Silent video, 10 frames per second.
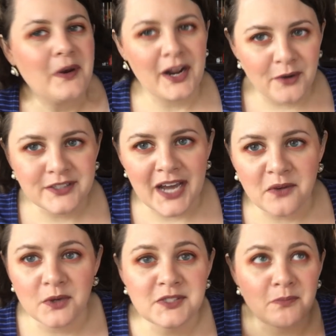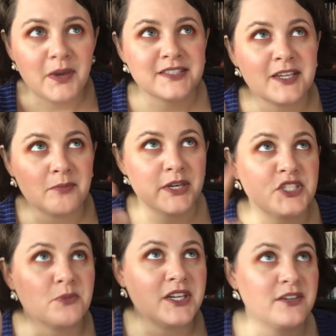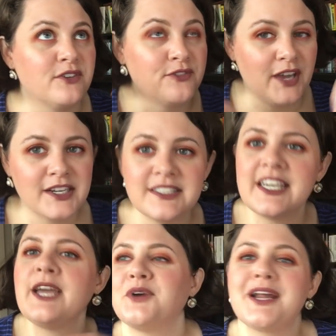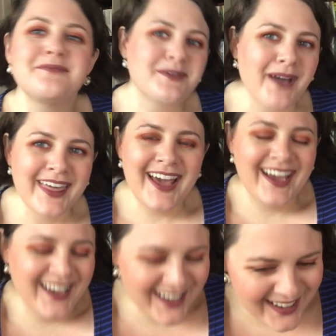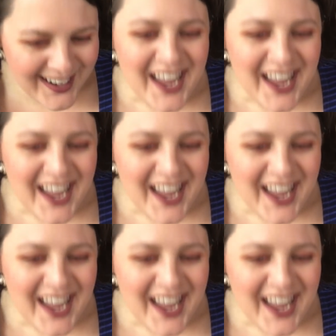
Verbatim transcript: what I wrote down was basic bitch medieval fantasy. What I mean by that